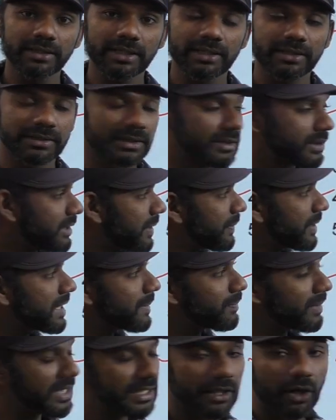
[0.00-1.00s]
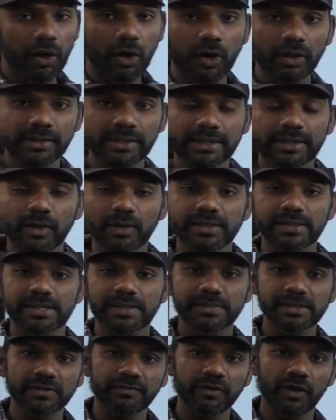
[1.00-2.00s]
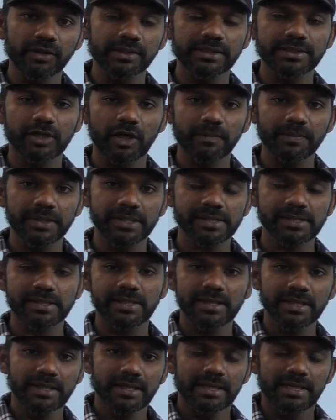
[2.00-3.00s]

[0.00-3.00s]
the concepts of all the topics.